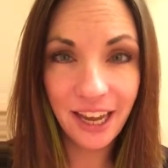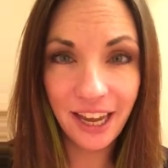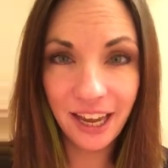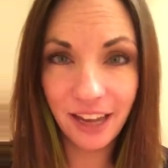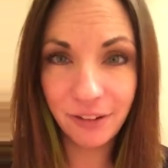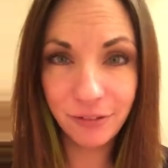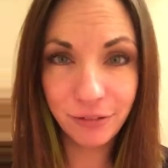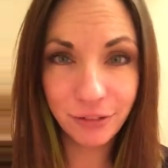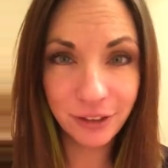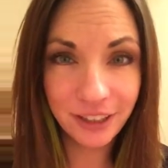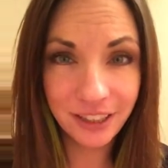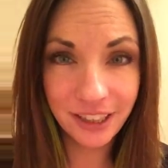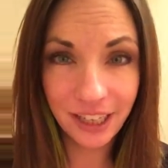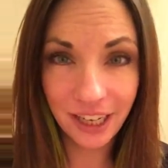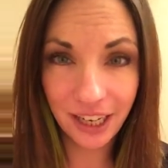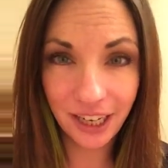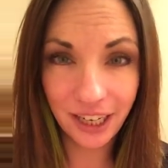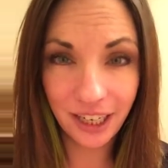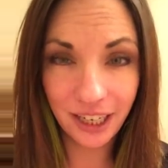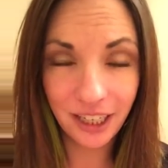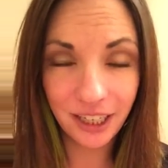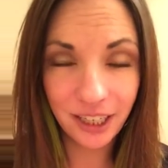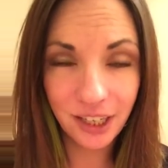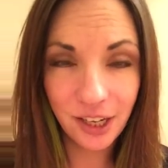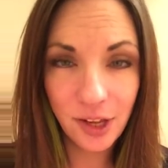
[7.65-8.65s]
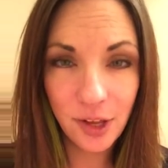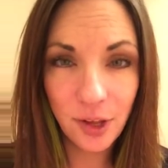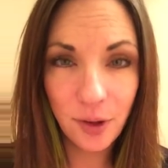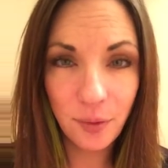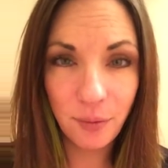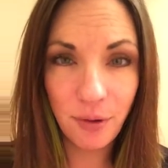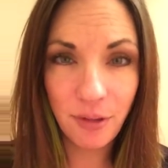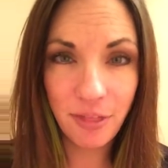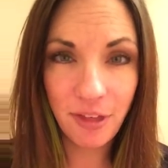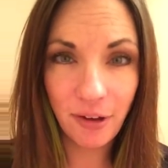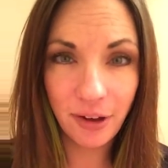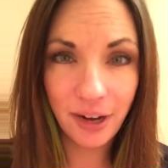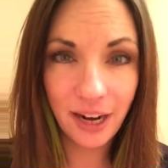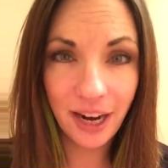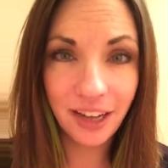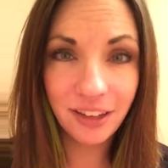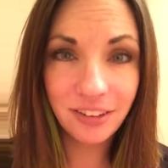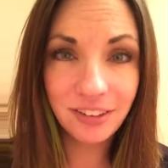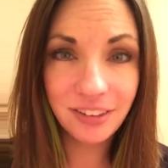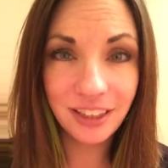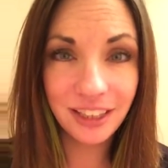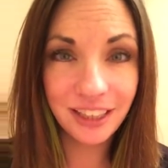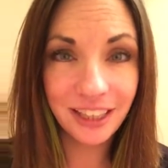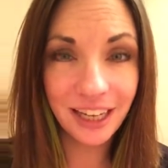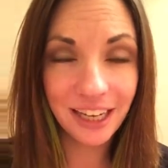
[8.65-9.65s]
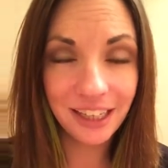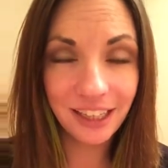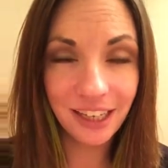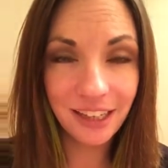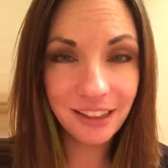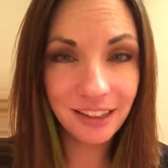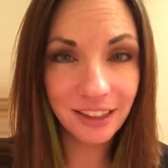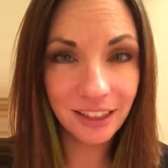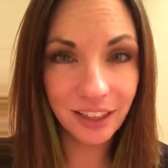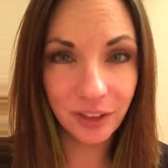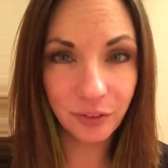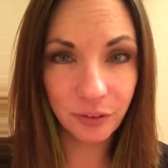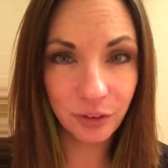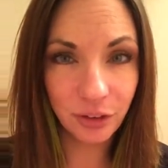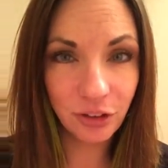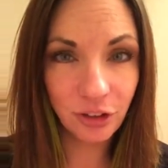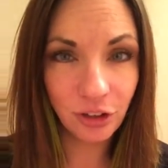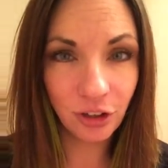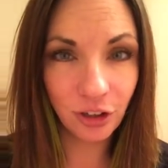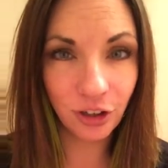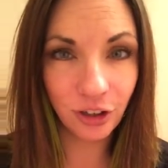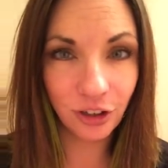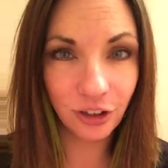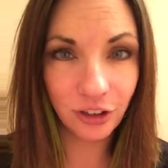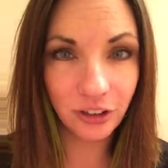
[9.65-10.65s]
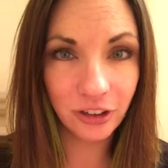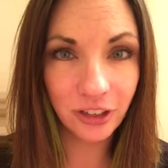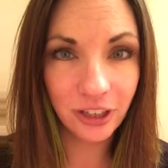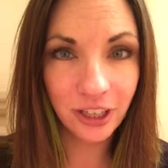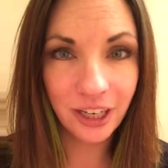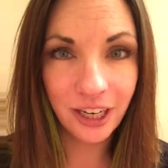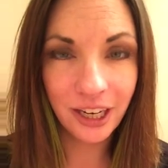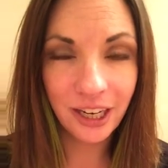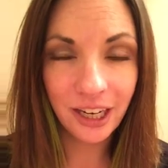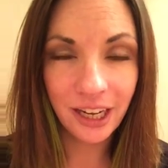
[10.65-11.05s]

every day without asking anything in return.